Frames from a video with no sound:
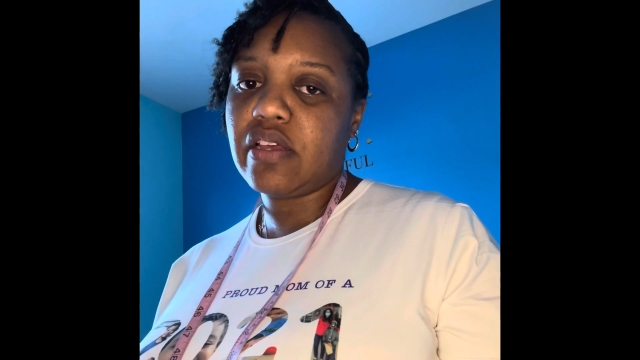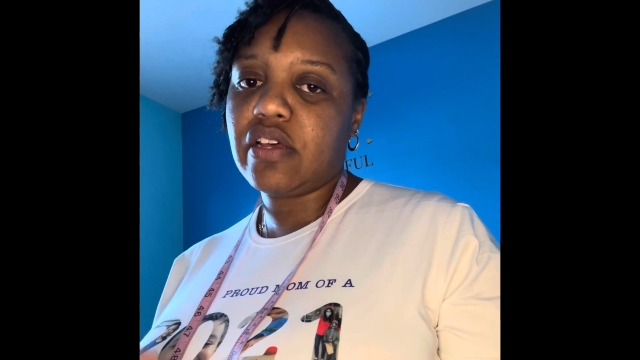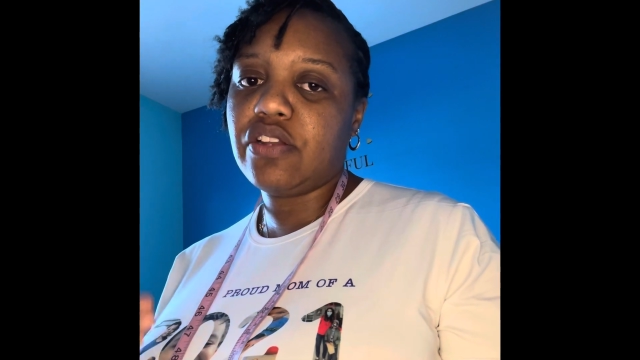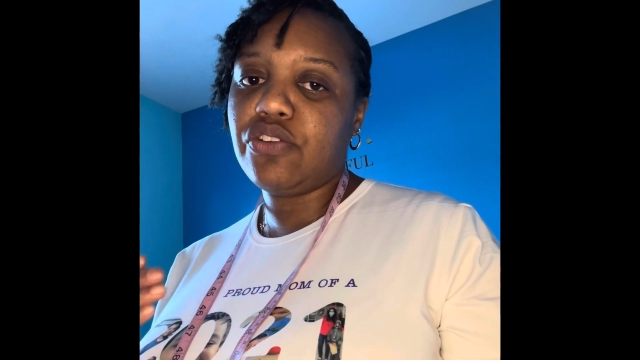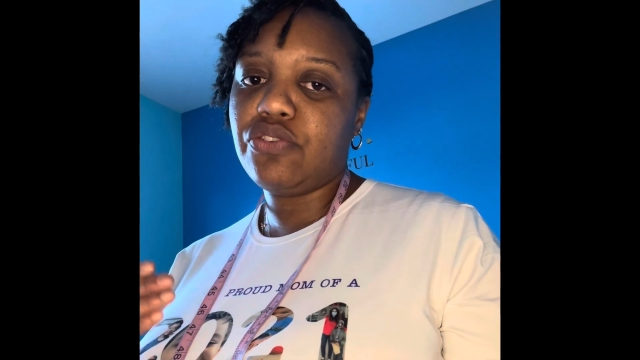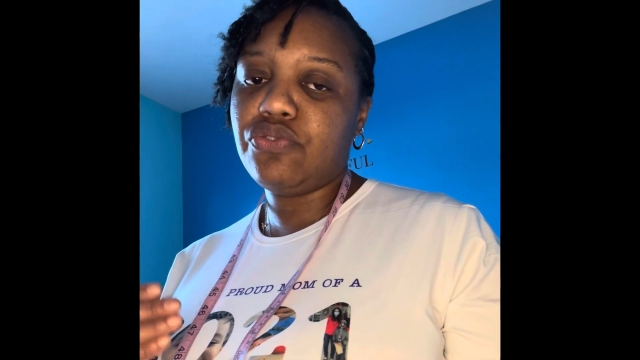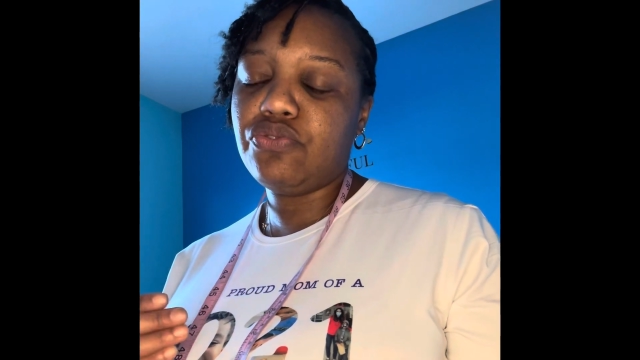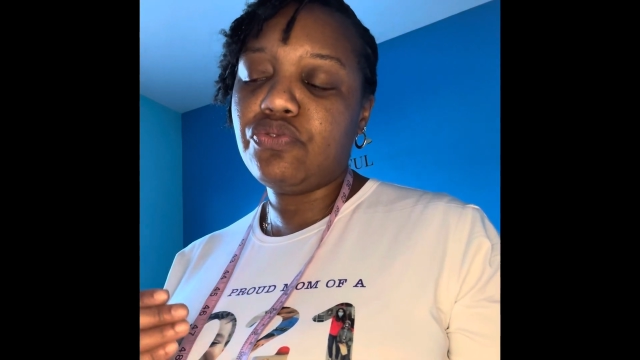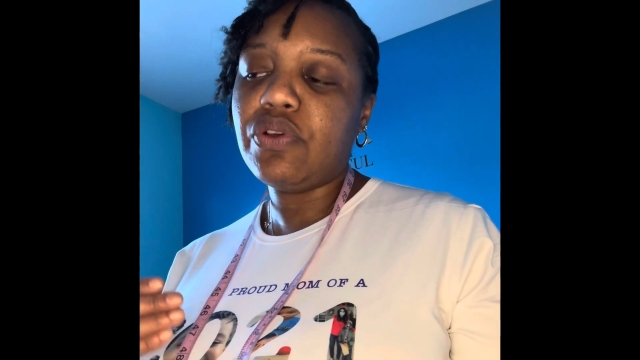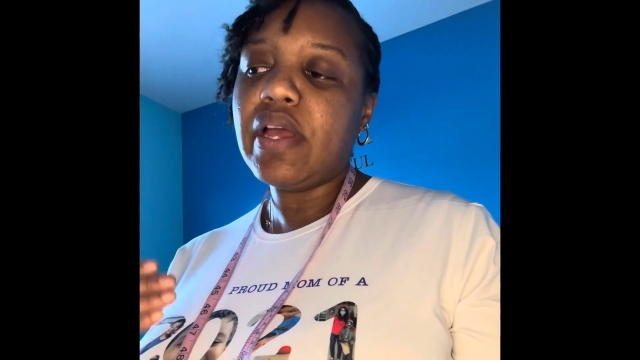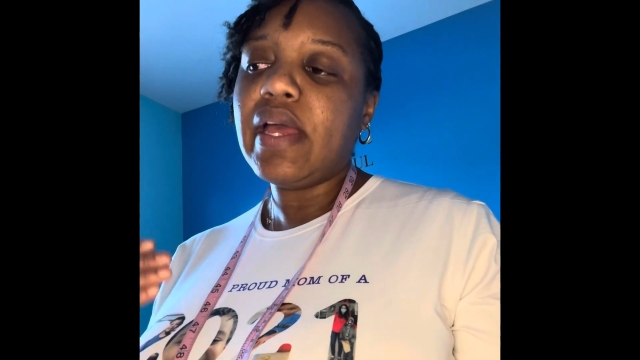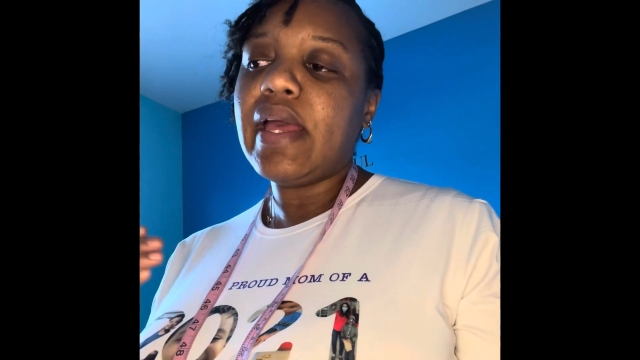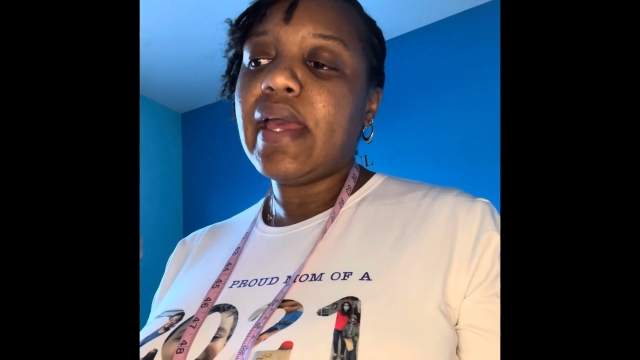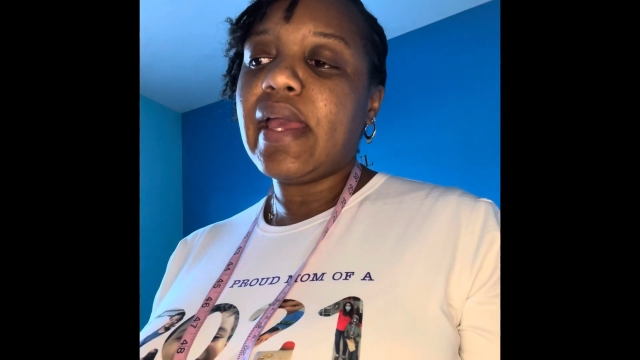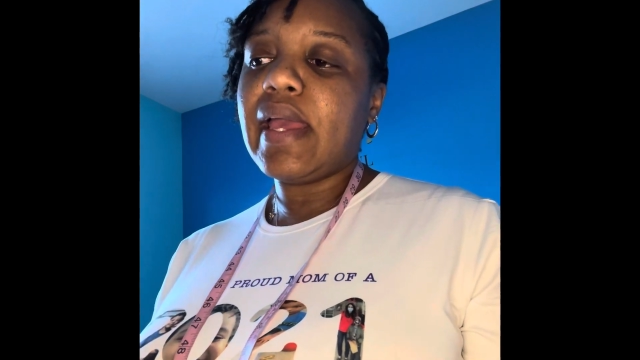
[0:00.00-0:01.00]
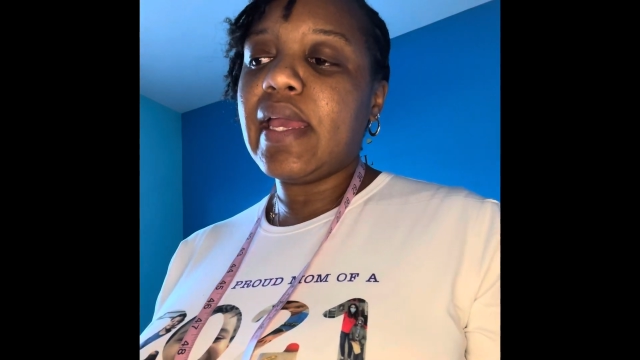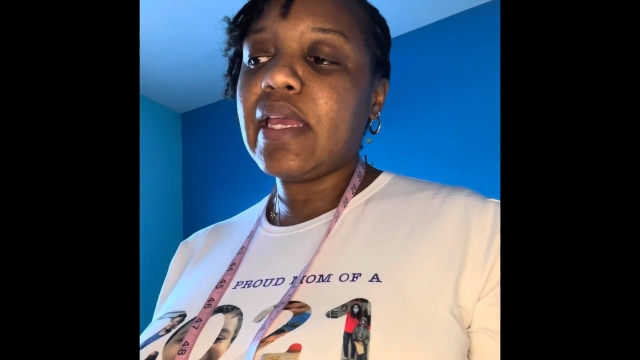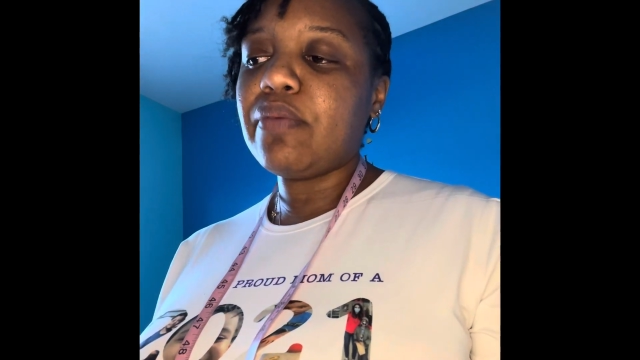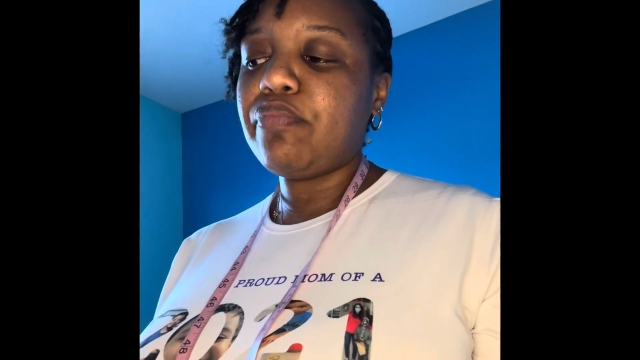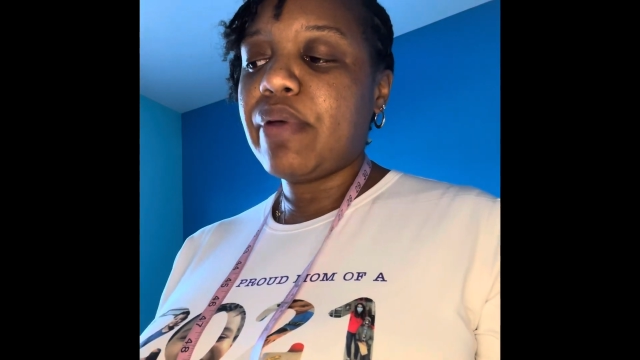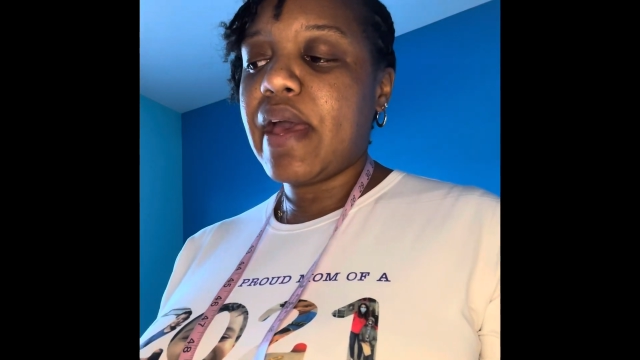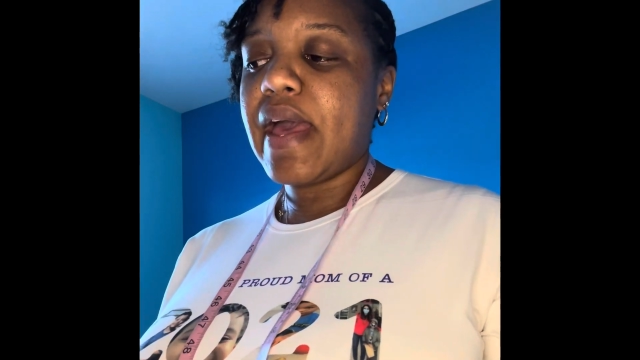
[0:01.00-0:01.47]
a new ink
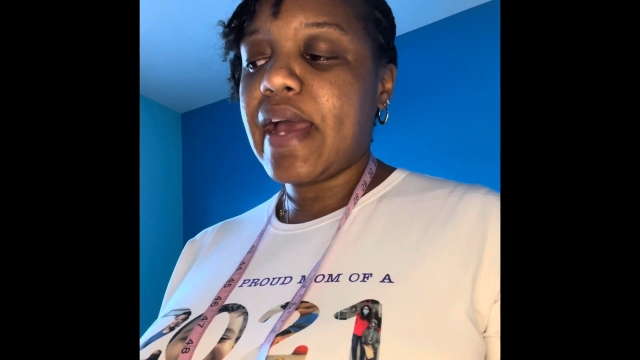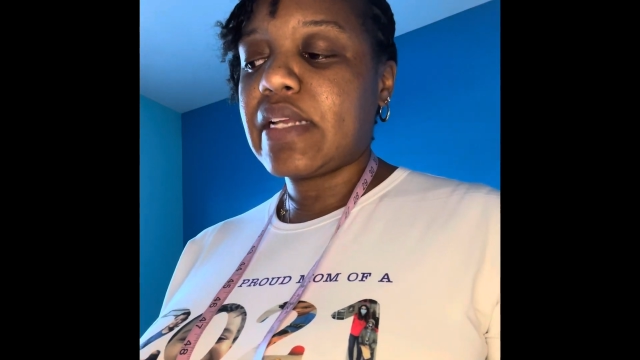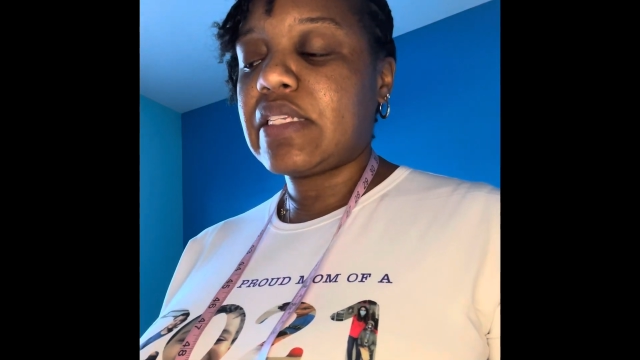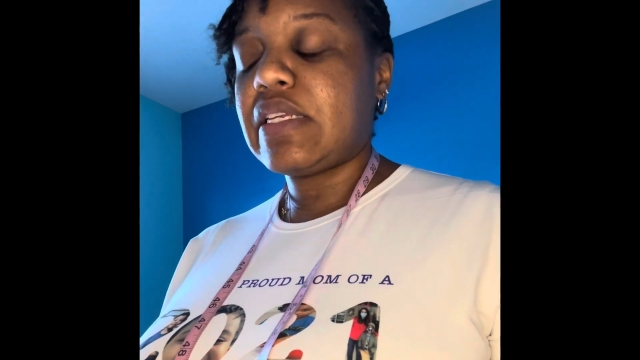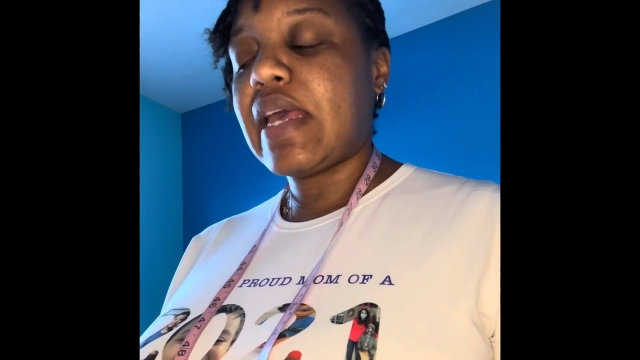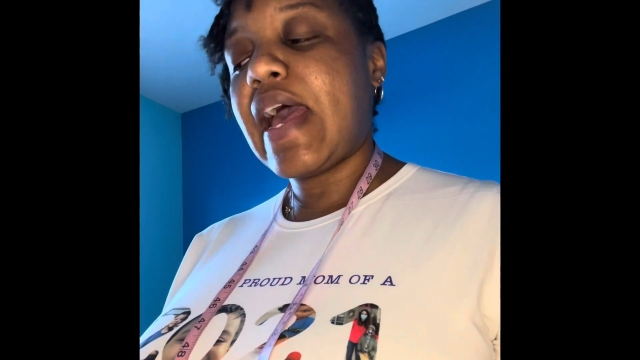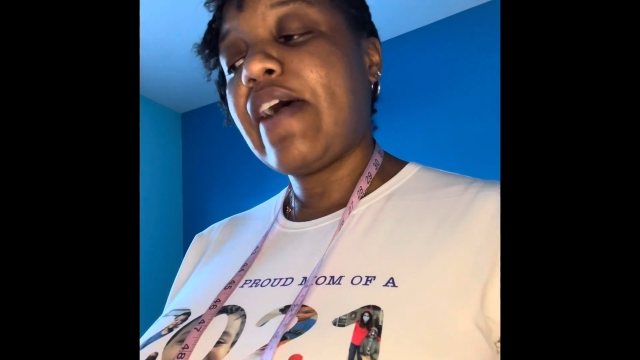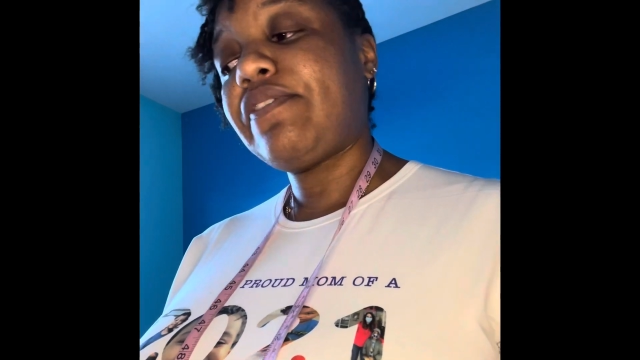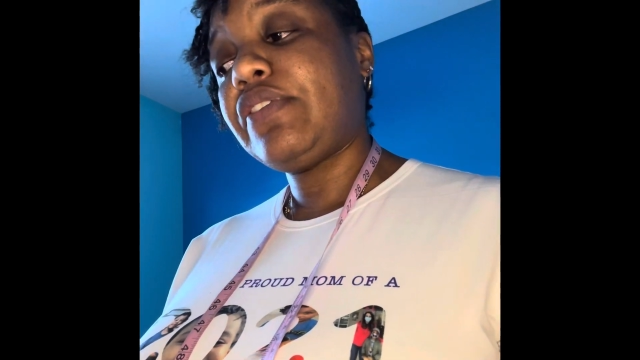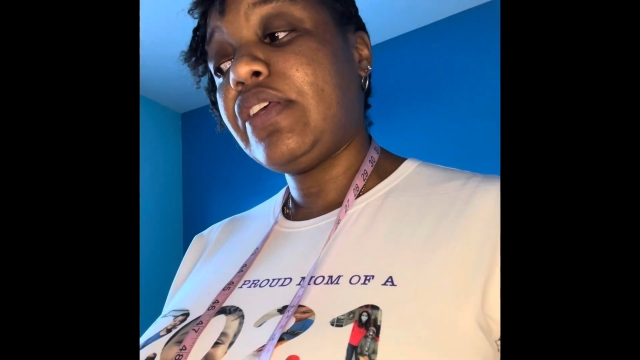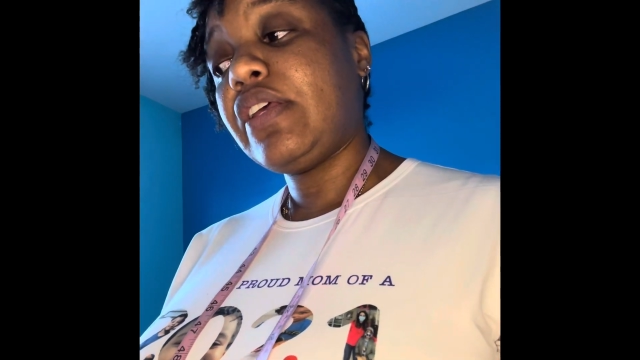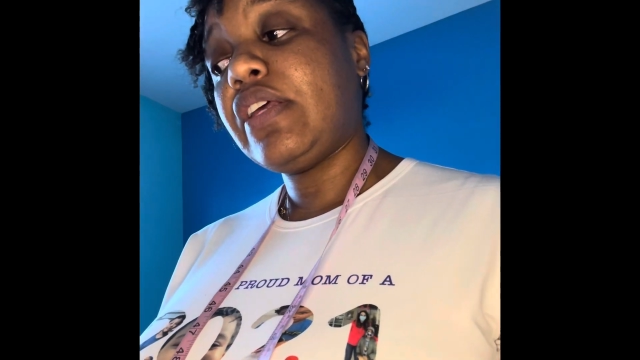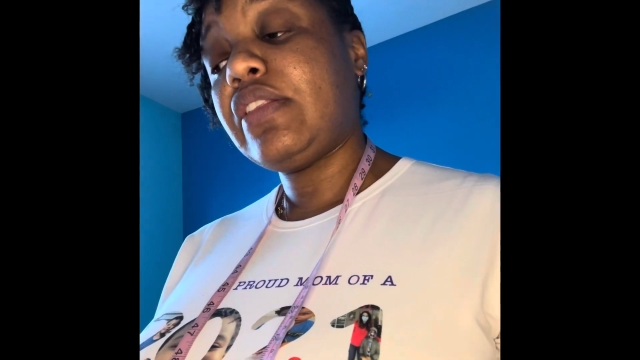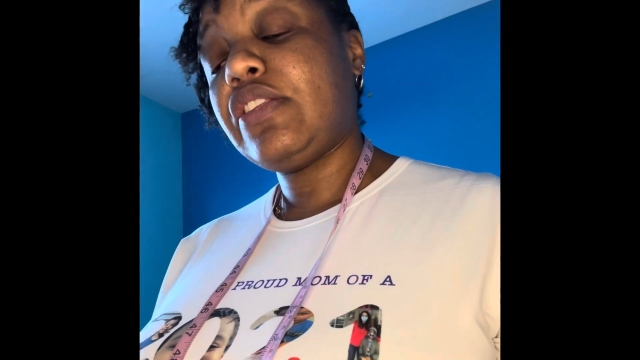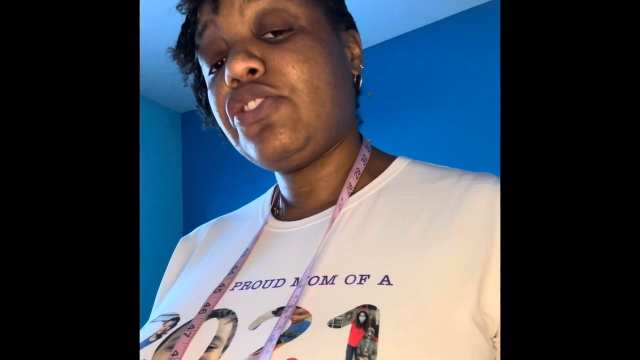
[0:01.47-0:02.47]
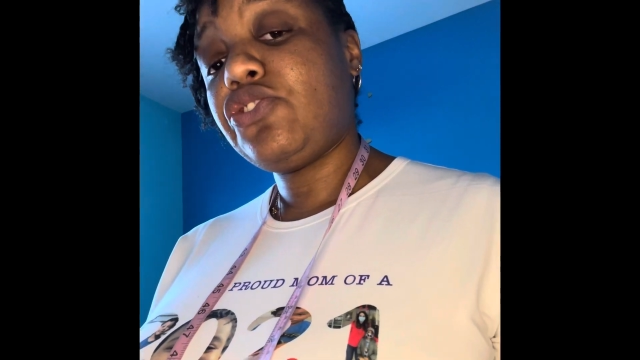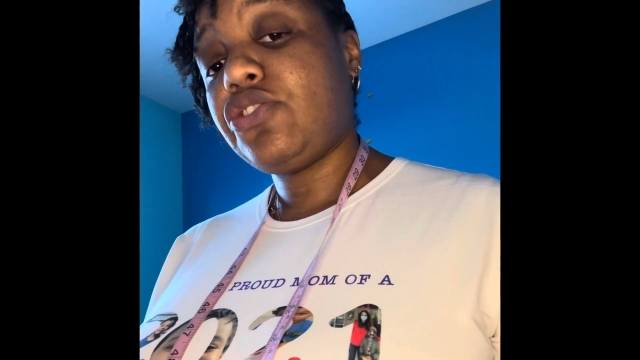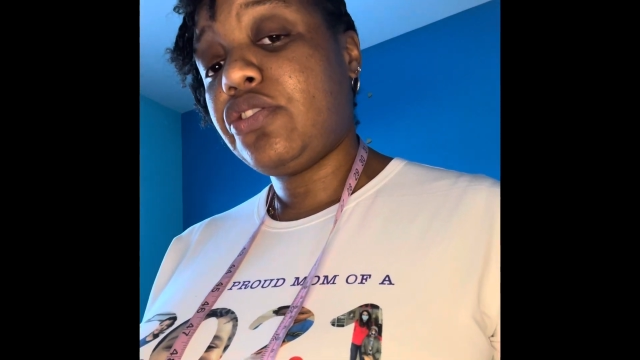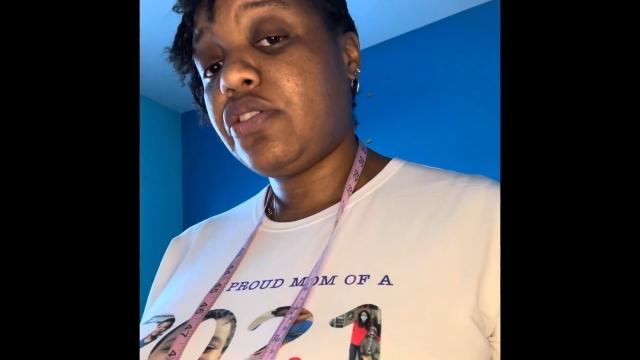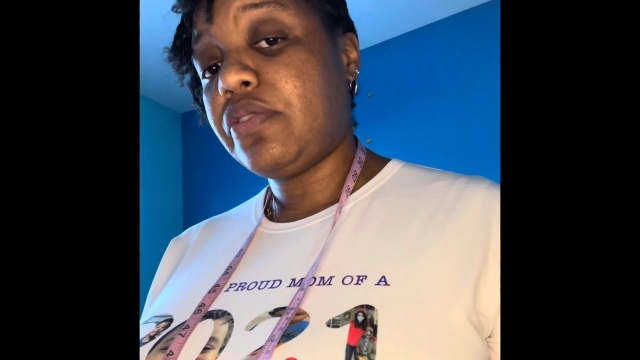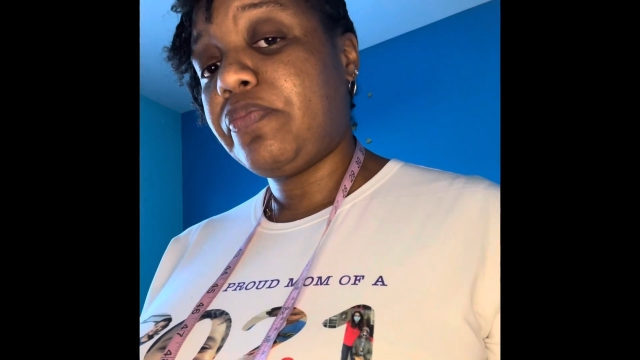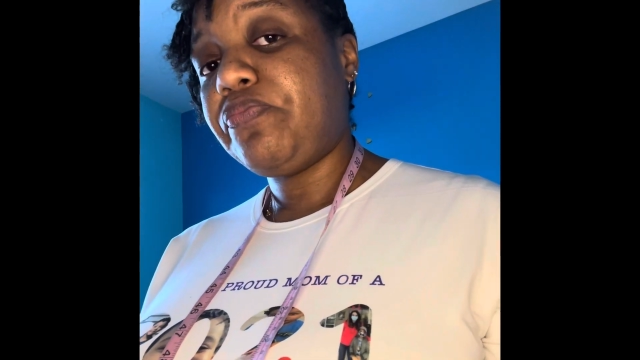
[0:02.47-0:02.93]
pack to have to get the
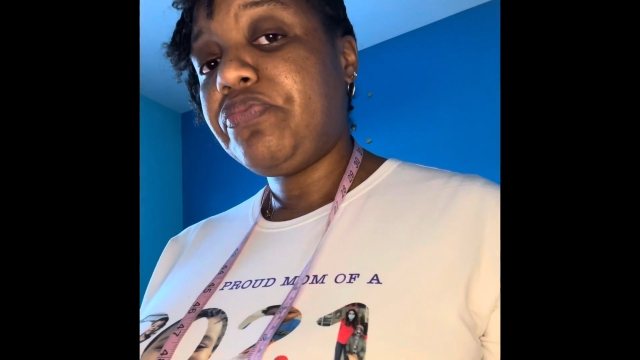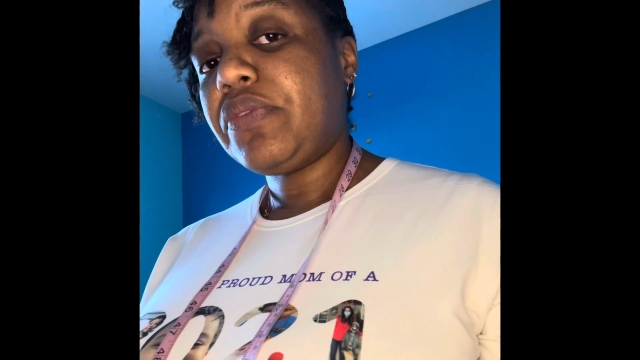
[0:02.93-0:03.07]
chip.